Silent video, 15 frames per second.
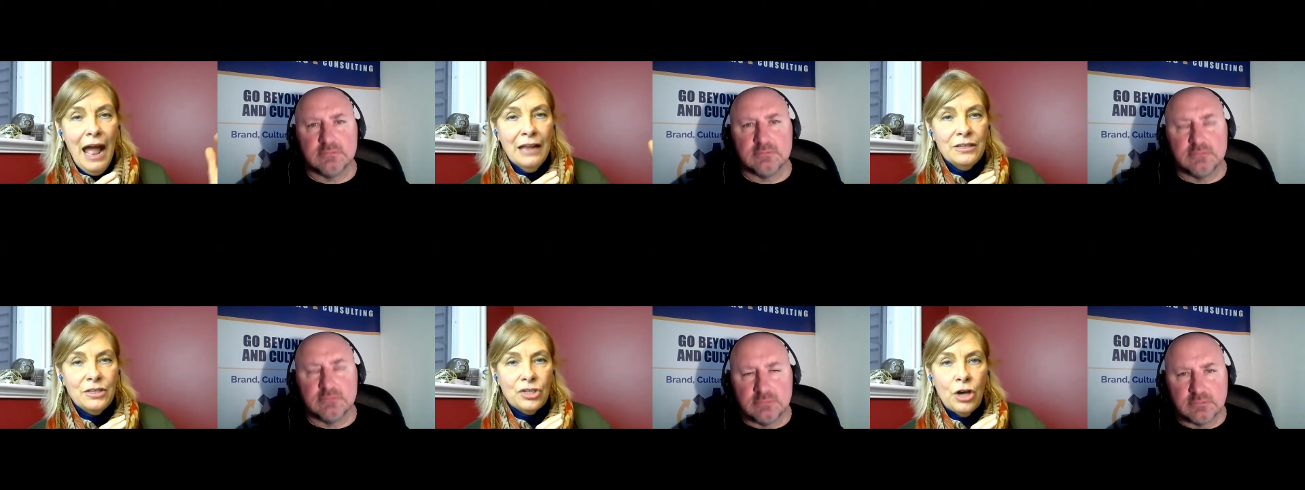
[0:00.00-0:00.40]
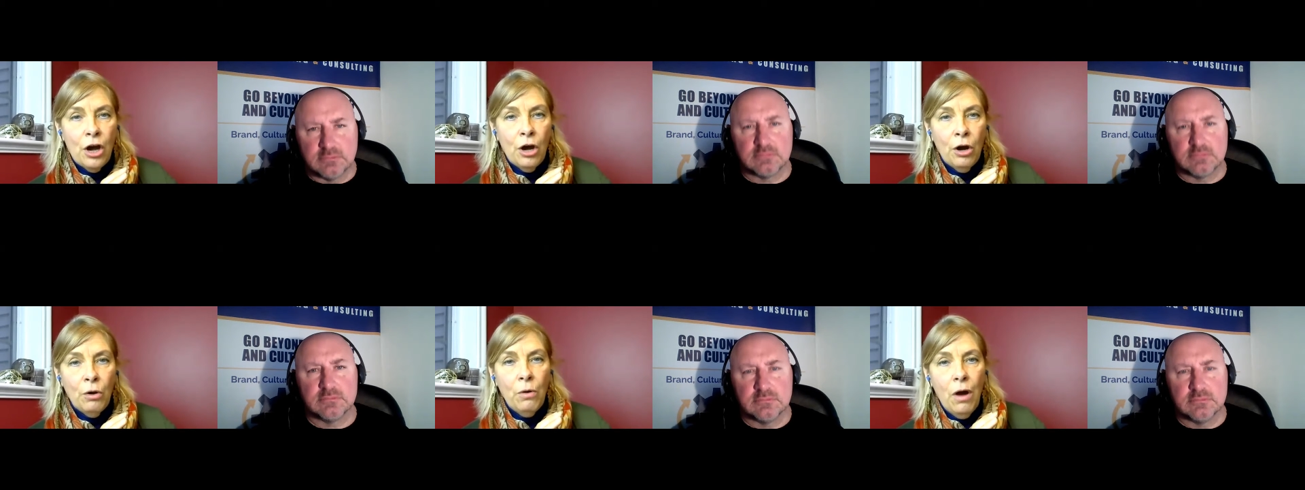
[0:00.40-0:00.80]
Speaker 1: And
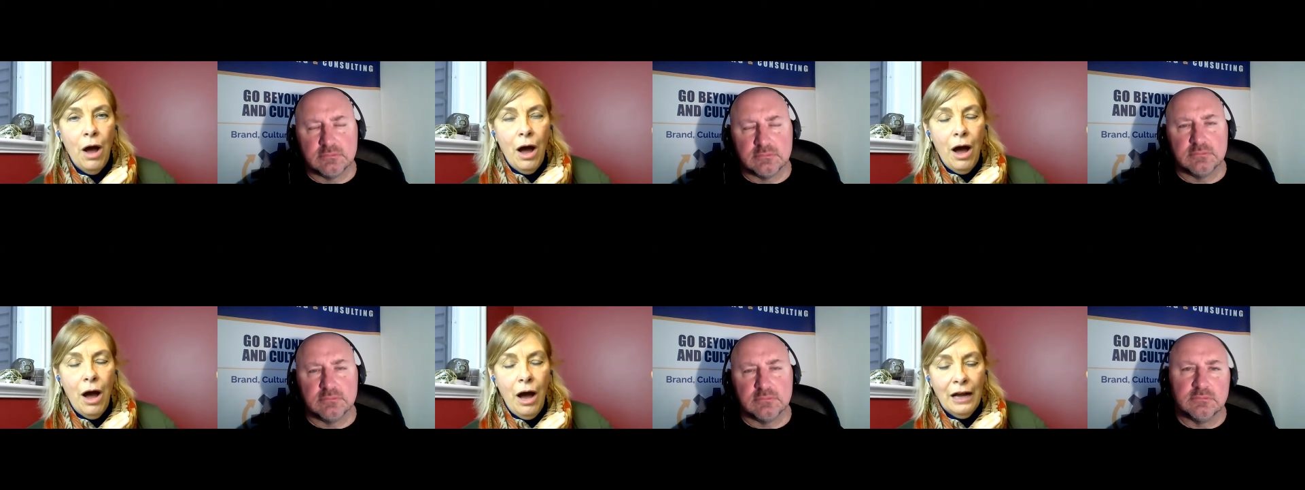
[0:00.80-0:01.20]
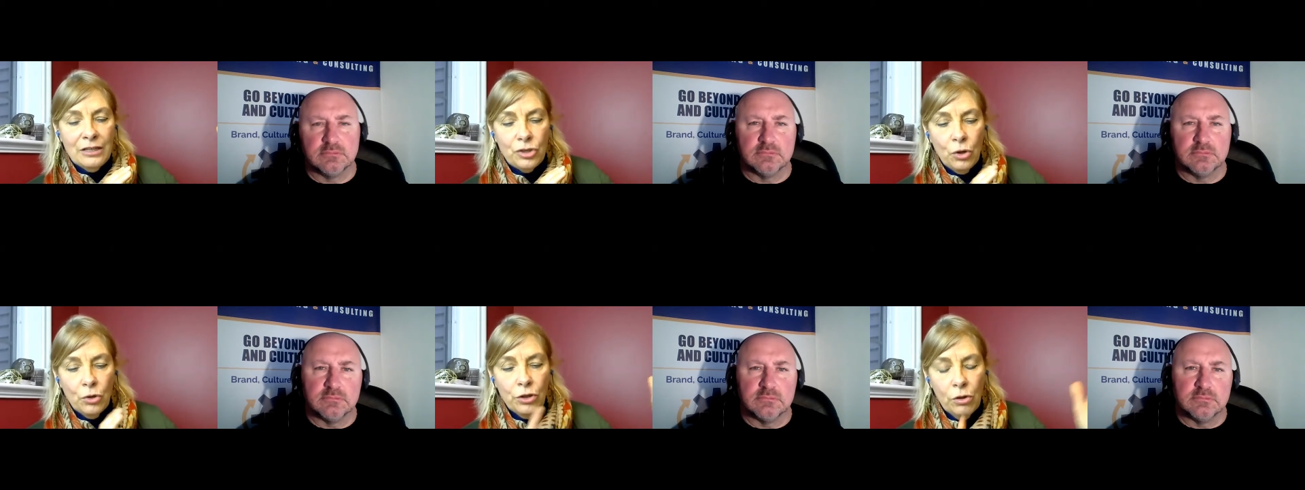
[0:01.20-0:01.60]
so I
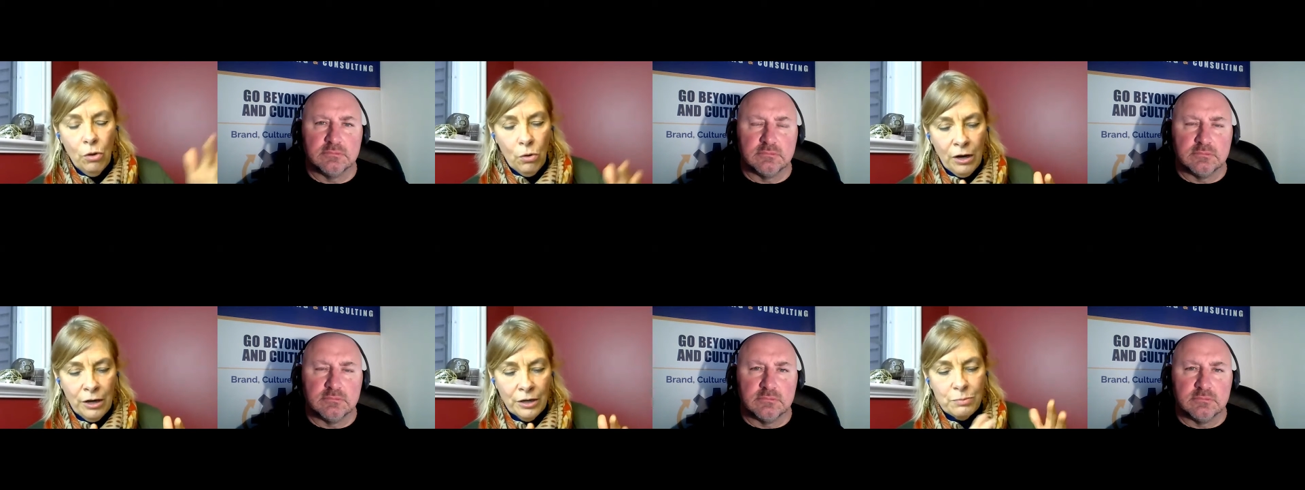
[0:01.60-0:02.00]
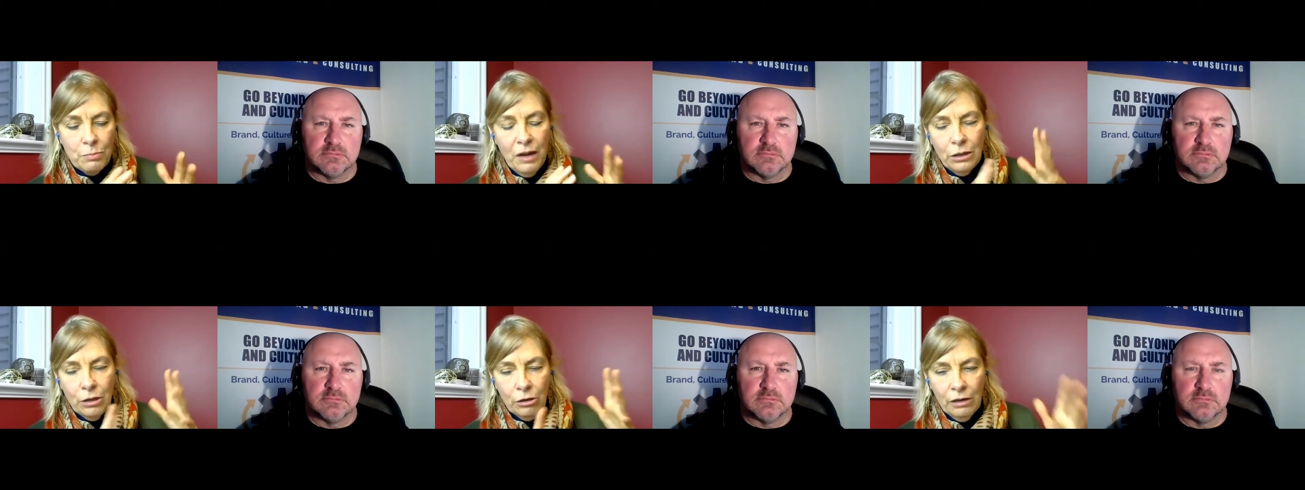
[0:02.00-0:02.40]
sold the course,
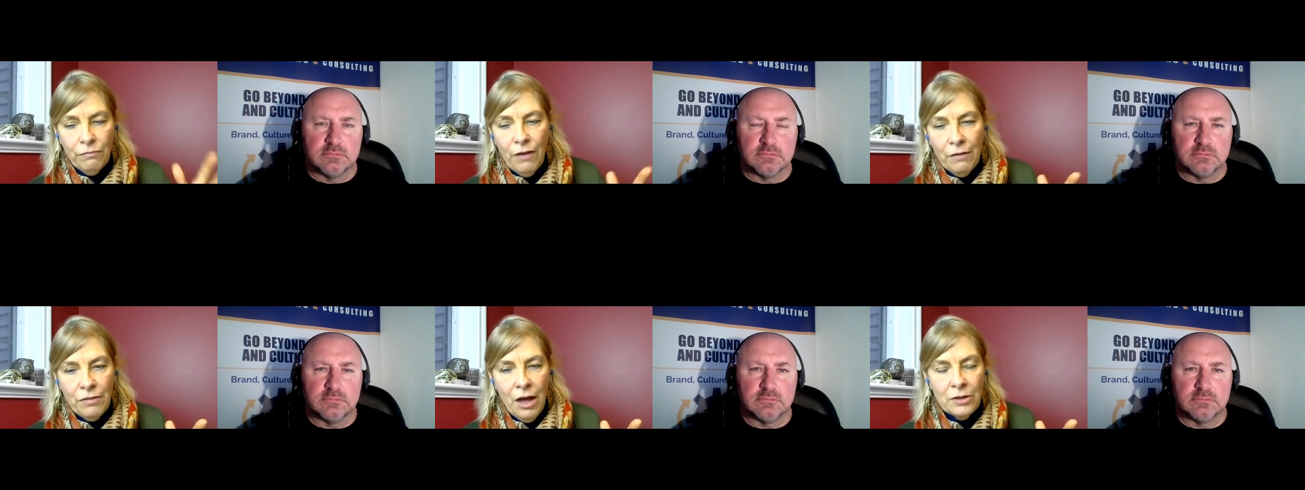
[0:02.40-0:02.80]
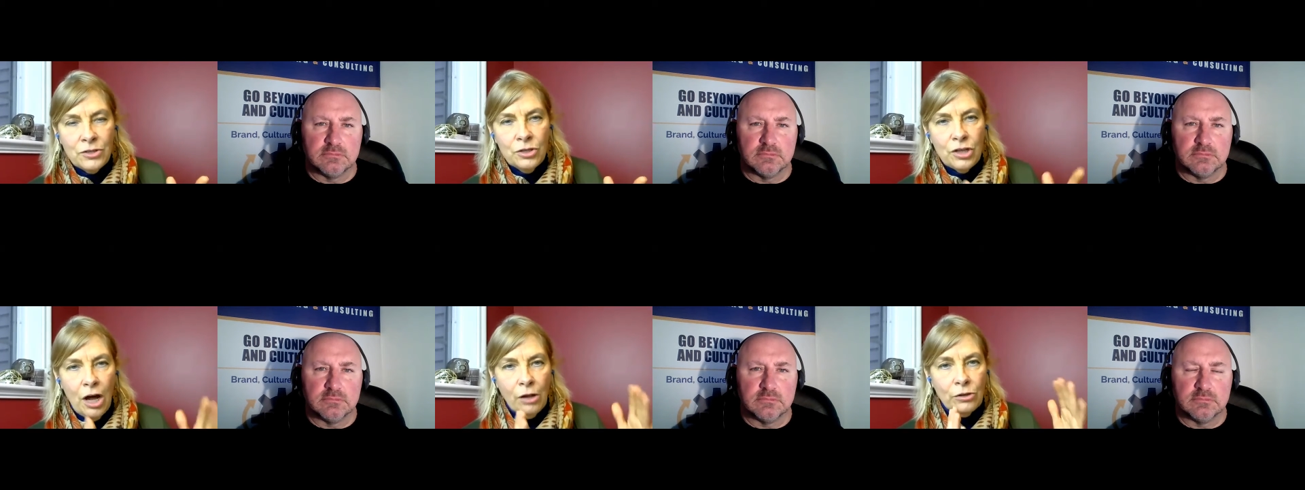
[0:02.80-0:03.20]
made thirty-five
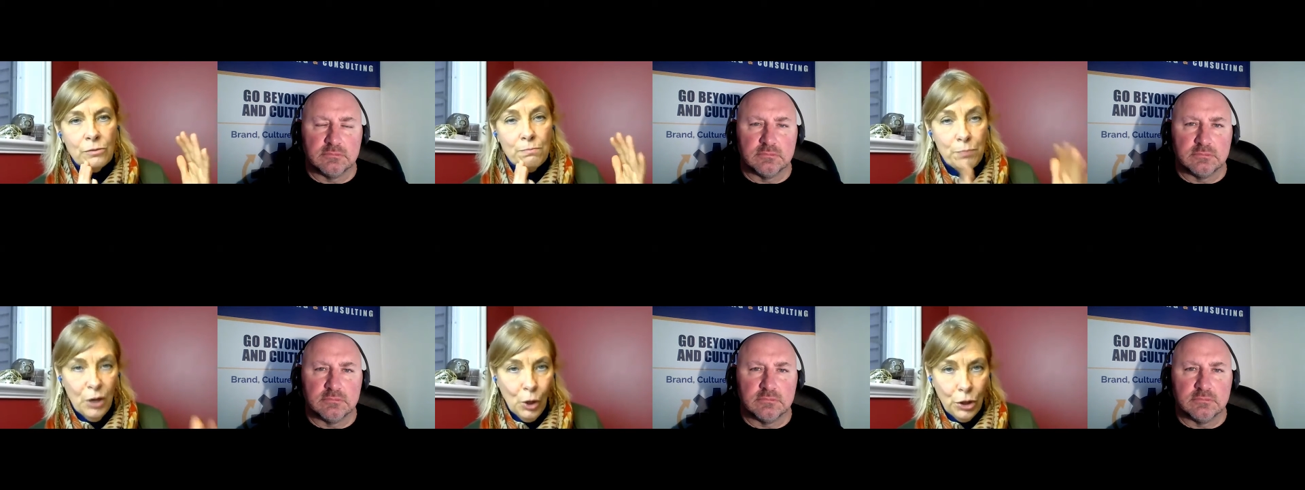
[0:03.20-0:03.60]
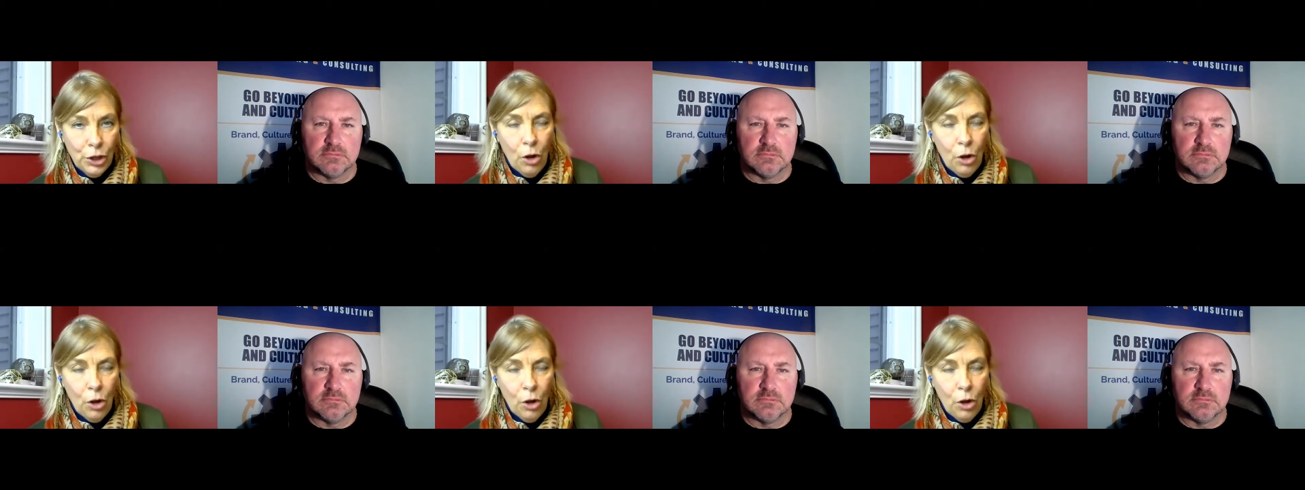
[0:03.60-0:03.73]
thousand dollars, built the